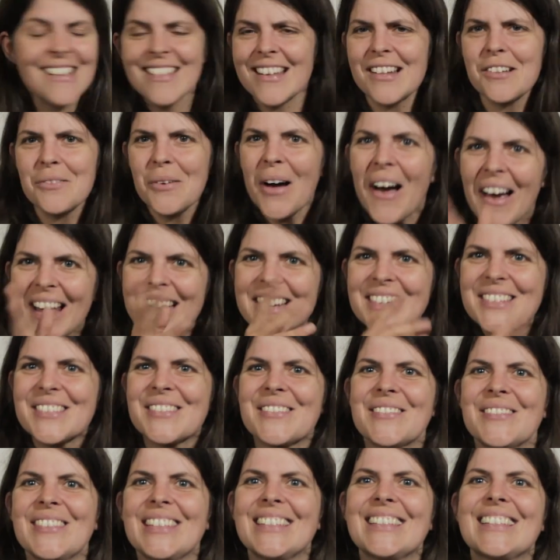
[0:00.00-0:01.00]
that's what I
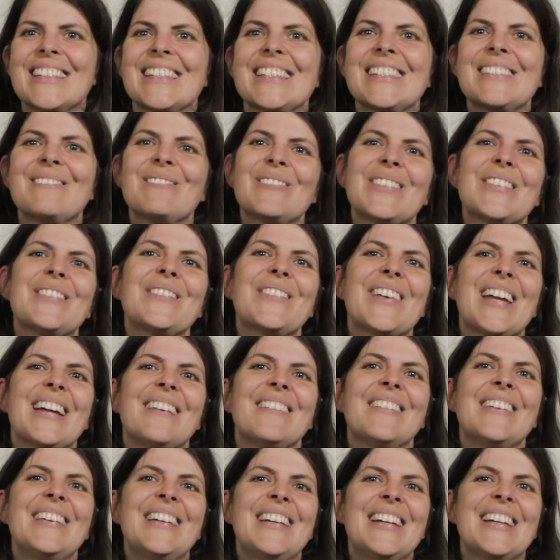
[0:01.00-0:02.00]
do, and we'll
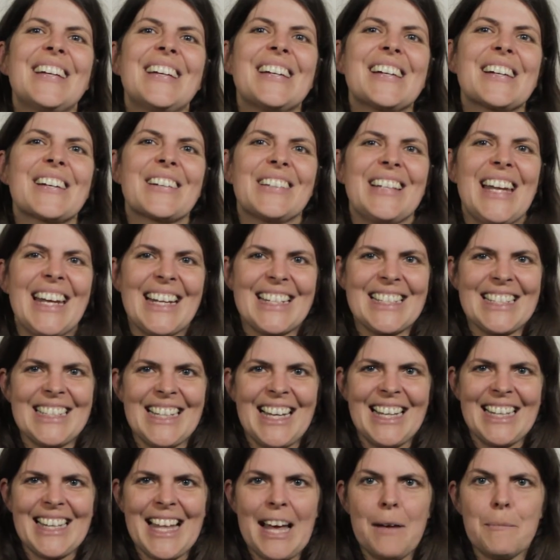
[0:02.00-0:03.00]
feel connected
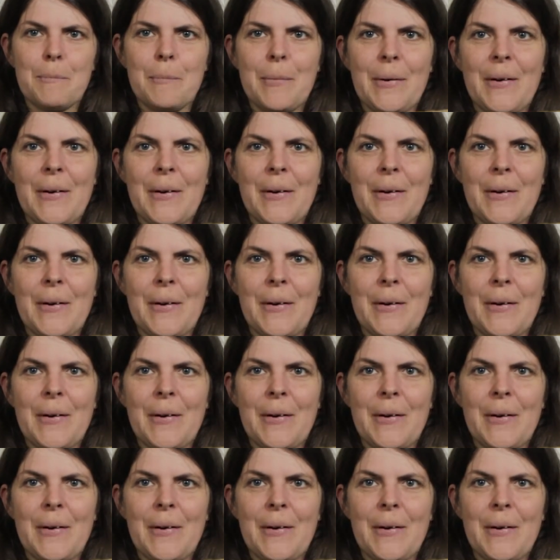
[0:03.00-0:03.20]
like that.